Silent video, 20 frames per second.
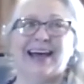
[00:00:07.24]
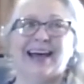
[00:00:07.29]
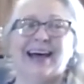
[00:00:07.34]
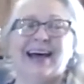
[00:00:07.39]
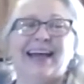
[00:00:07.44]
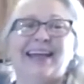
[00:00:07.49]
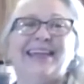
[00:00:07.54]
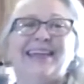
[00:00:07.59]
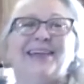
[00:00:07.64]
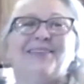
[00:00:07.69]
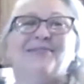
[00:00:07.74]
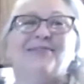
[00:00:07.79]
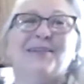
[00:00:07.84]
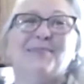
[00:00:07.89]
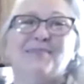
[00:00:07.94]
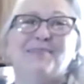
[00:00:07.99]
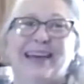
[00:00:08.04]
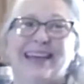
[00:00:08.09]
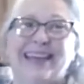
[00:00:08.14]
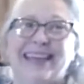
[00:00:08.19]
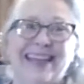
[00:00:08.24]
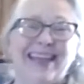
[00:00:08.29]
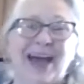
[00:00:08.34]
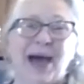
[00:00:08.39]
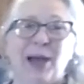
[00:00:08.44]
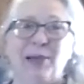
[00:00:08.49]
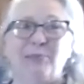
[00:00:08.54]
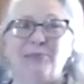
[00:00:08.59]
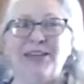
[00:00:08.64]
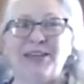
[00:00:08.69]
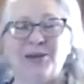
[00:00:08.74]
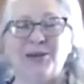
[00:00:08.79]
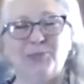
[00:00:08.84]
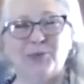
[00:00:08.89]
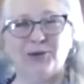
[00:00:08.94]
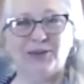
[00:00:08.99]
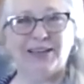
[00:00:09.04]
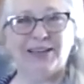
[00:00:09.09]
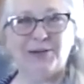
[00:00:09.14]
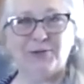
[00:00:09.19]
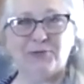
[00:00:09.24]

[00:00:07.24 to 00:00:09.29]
Hi everybody, I'm Kimberly.